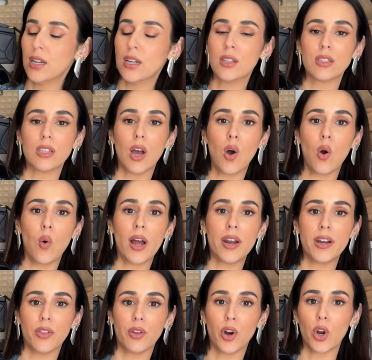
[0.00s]
So
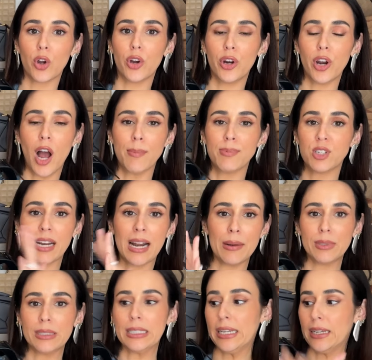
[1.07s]
another good option. I
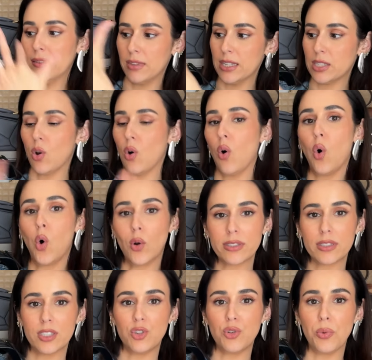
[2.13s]
will link this whole
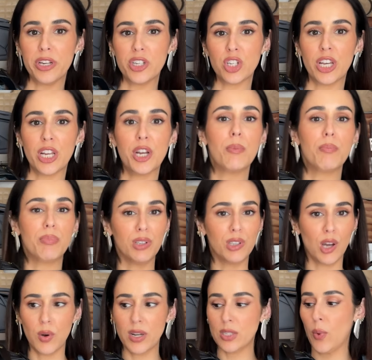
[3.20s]
situation
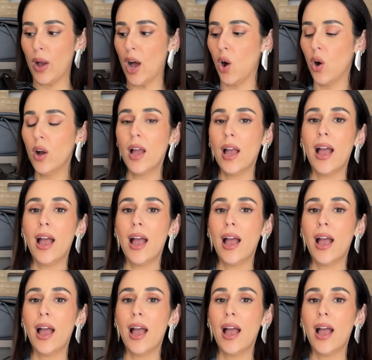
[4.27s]
below as well.